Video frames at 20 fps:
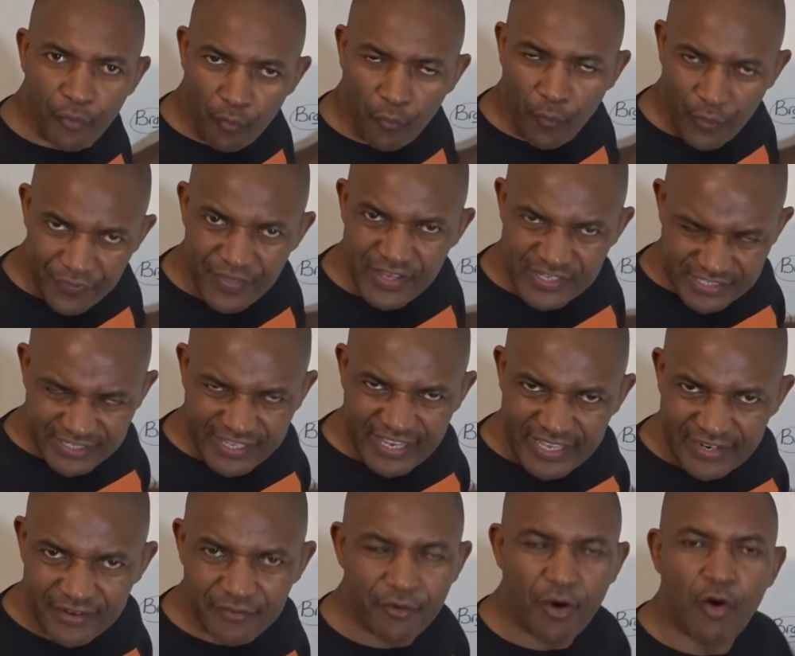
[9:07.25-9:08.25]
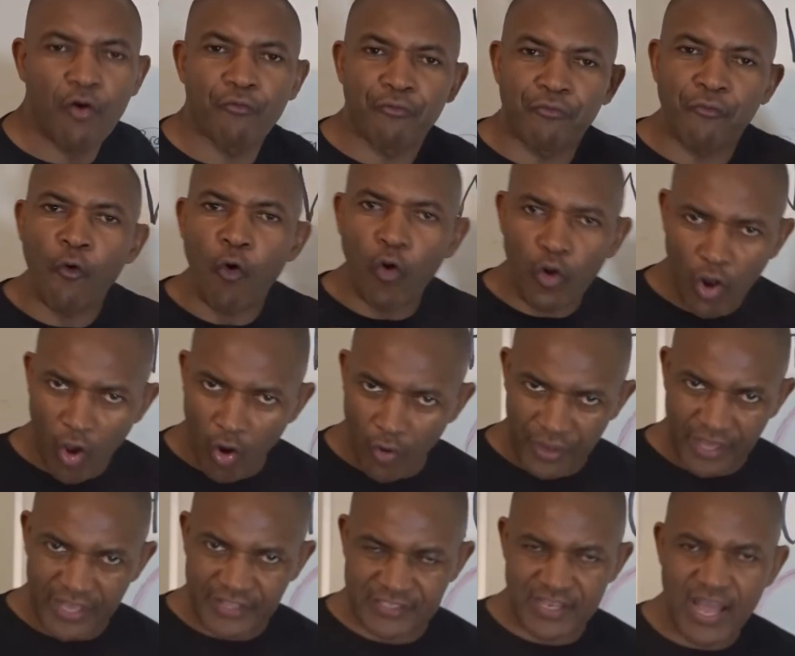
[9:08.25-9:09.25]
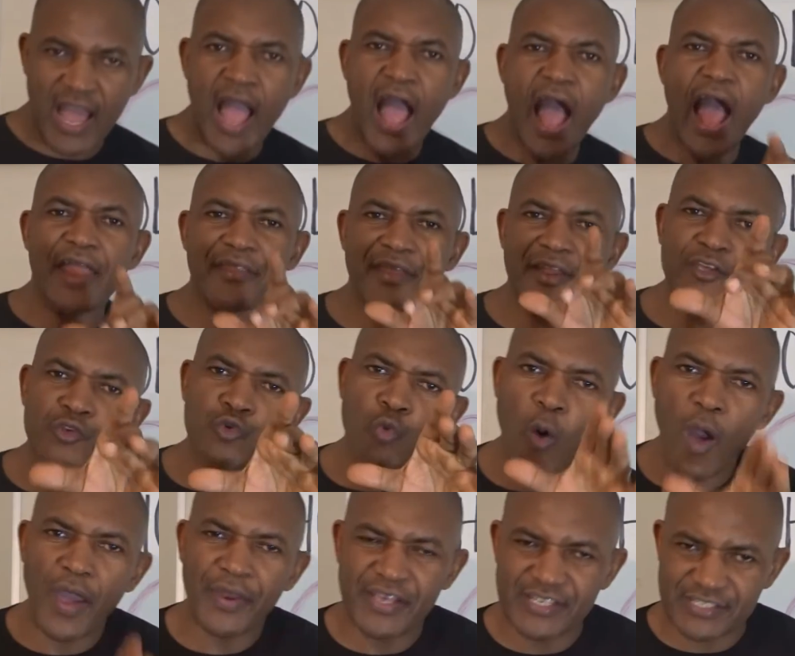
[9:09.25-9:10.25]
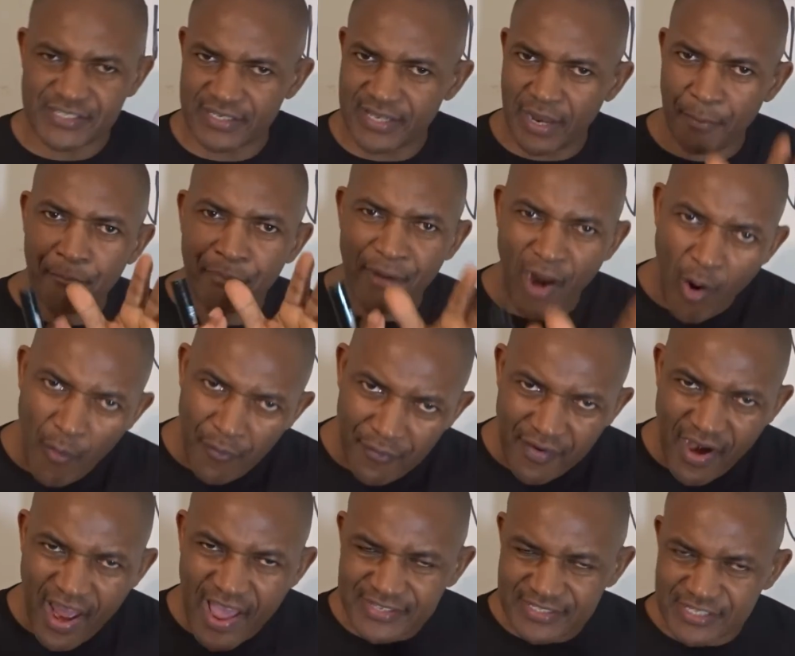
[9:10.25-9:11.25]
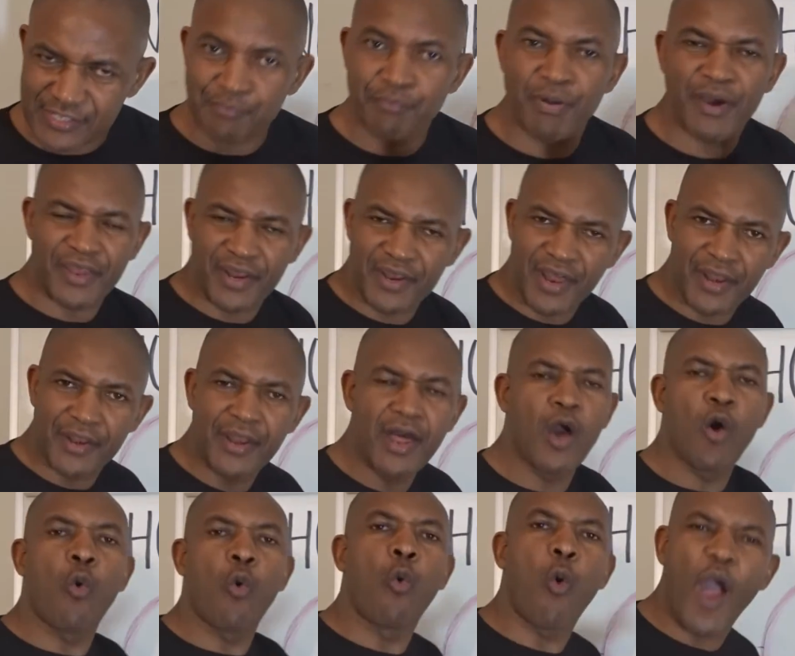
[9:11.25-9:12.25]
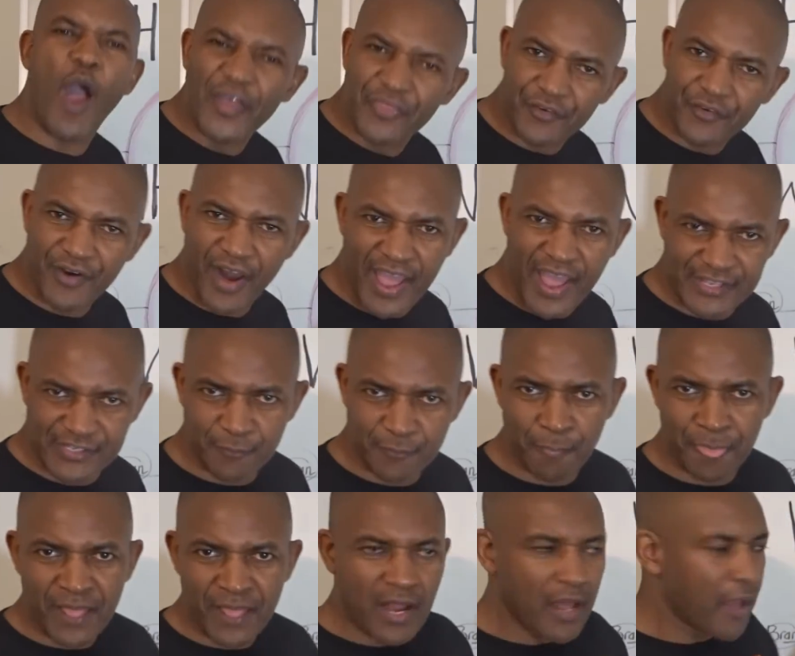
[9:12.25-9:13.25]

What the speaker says: with the skin full on it. And that is why they say that brown rice is better than white rice,